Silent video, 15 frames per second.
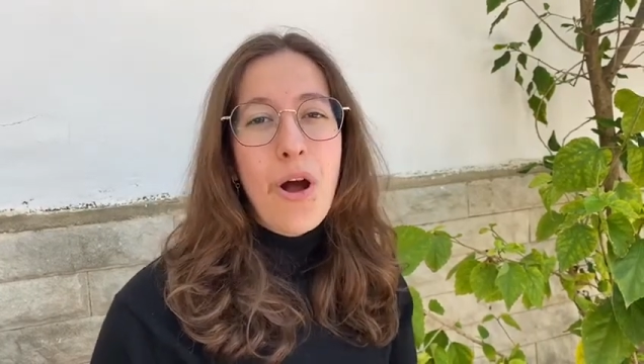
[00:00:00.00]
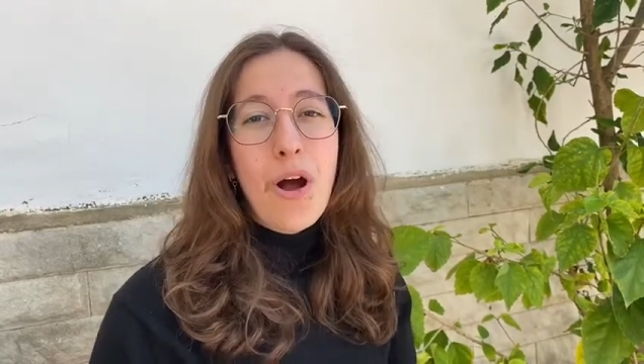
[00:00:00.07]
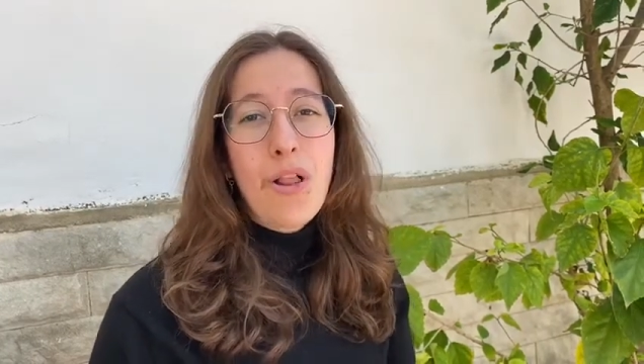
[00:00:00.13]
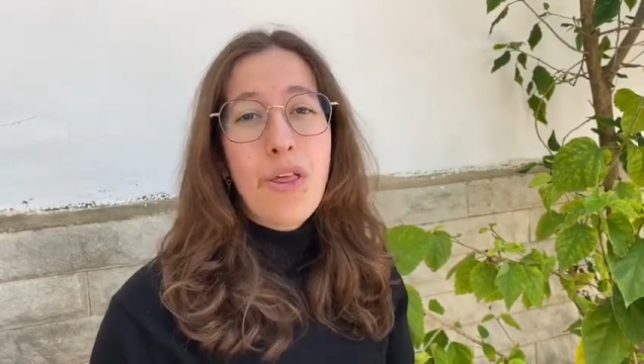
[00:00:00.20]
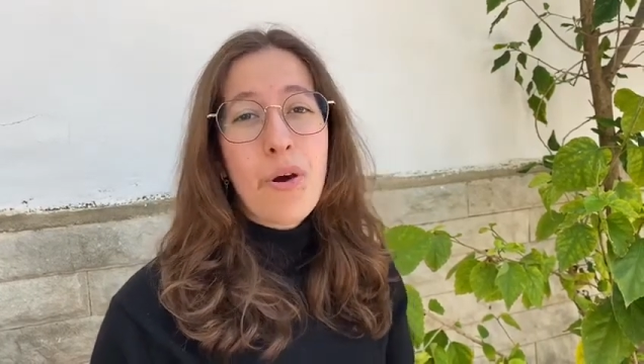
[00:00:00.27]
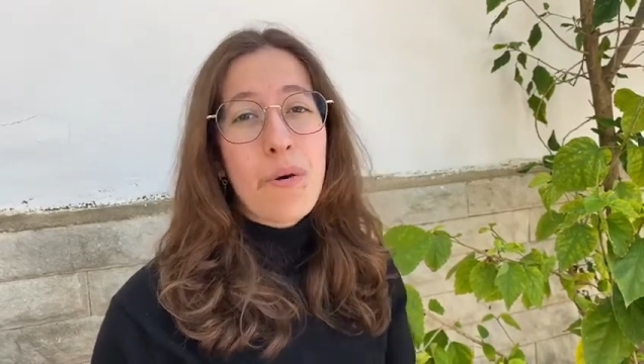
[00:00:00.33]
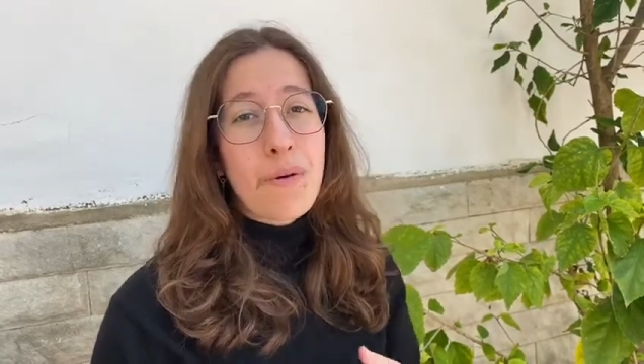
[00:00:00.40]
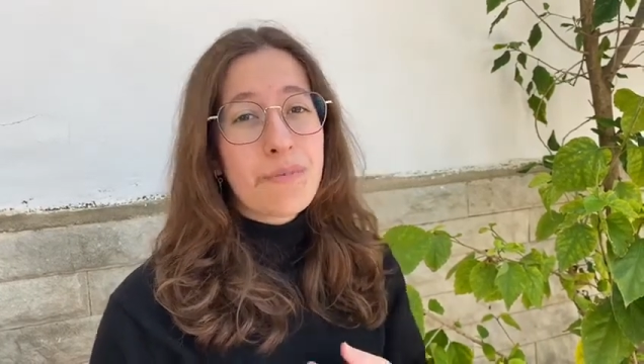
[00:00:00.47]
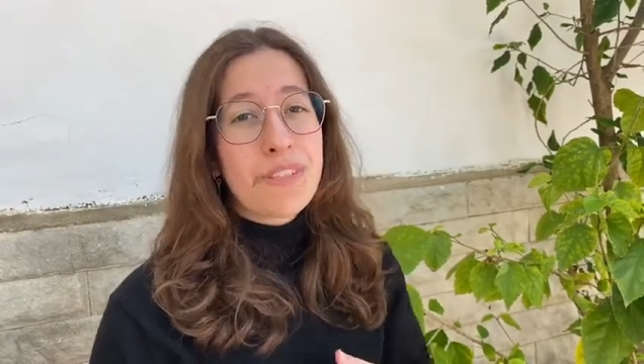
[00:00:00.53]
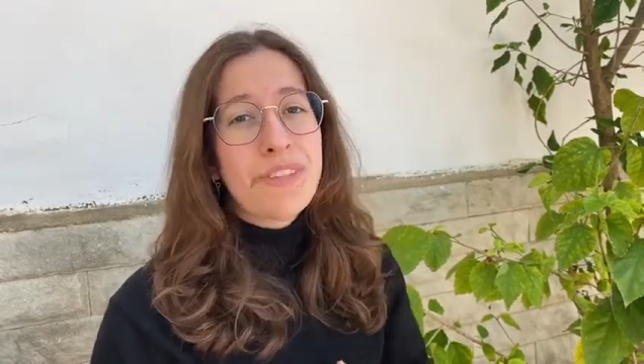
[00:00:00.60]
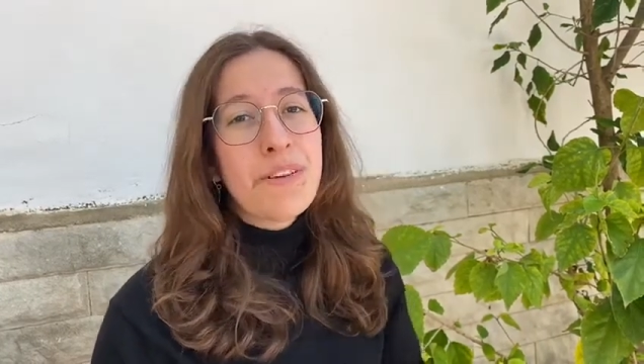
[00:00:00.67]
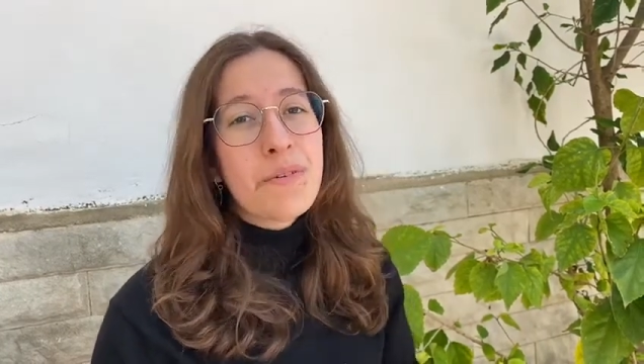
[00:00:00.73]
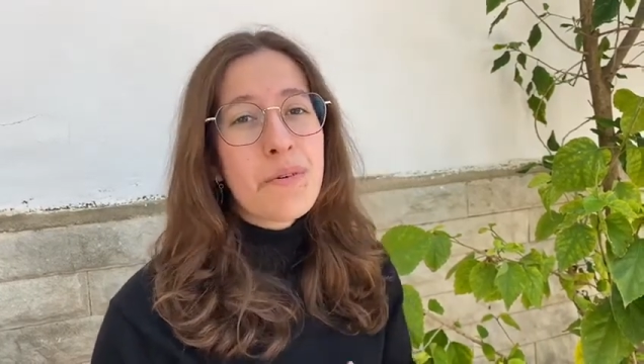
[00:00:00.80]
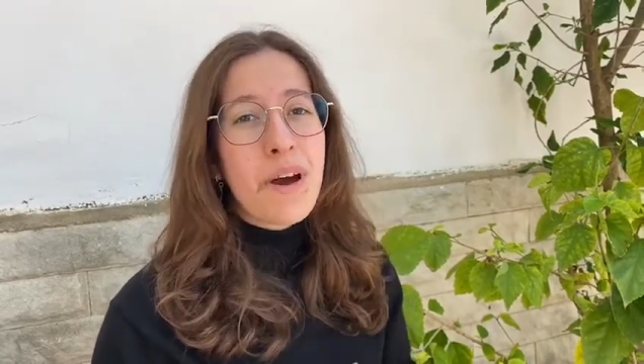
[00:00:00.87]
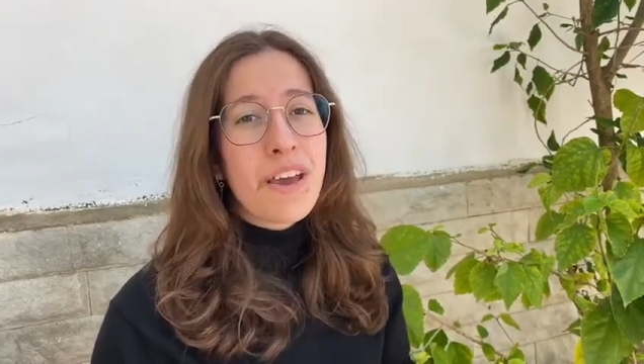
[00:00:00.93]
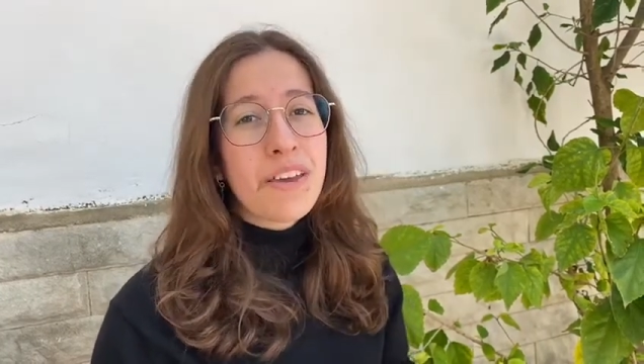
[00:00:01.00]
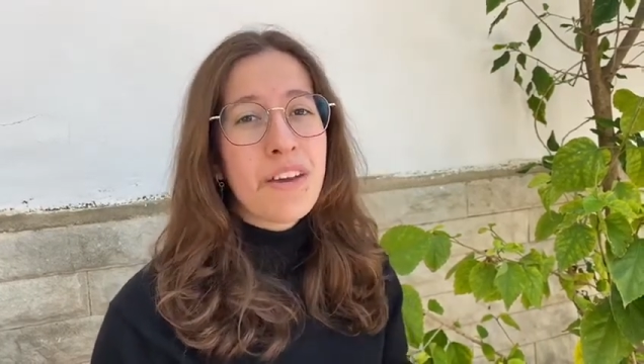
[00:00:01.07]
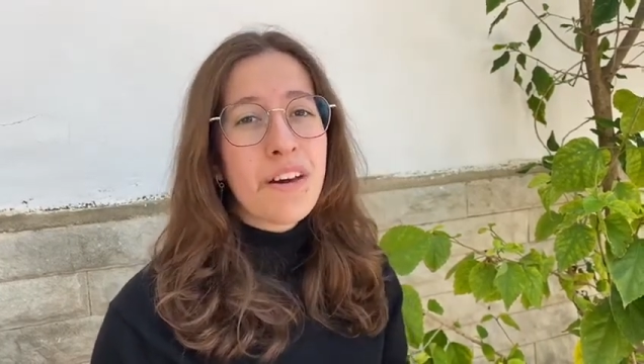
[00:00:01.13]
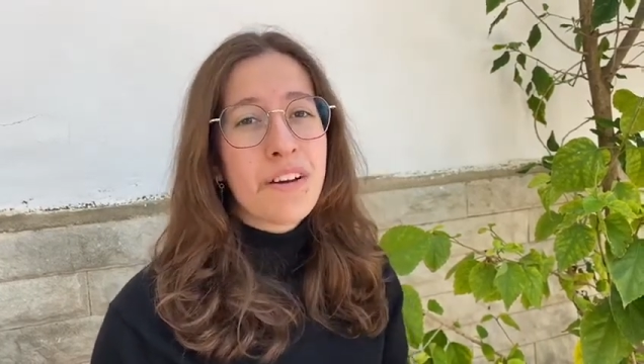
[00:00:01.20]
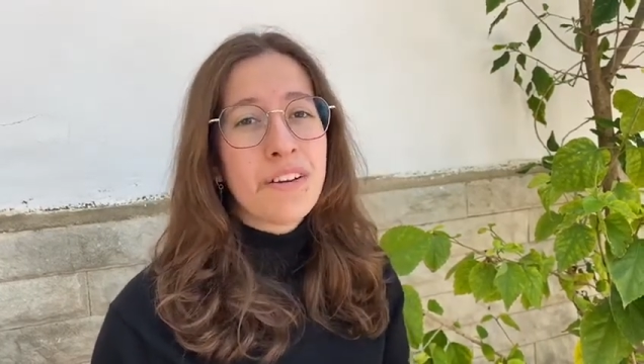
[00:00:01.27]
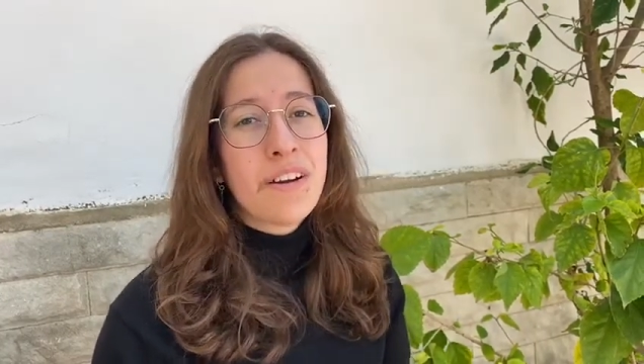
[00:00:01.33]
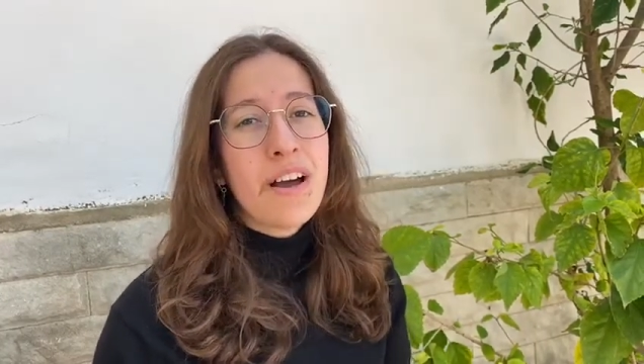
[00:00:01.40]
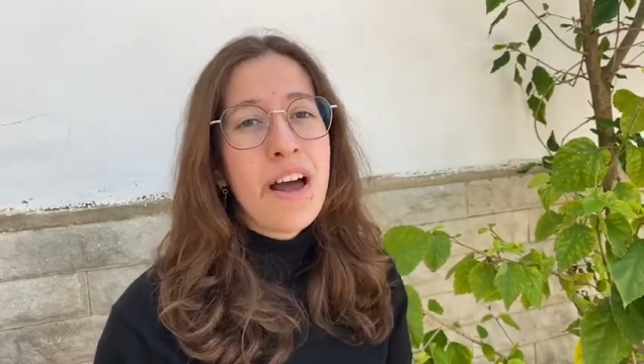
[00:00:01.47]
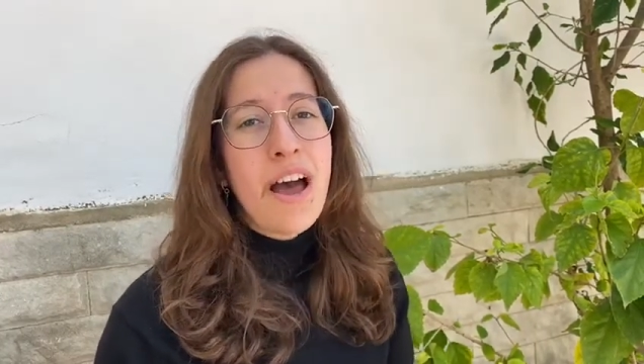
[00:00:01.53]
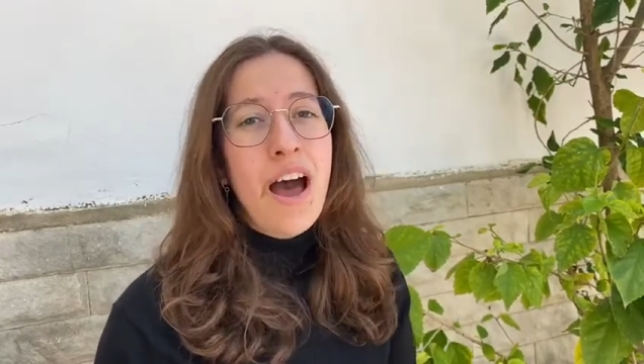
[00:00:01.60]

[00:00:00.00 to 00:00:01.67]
Although I'm still quite young,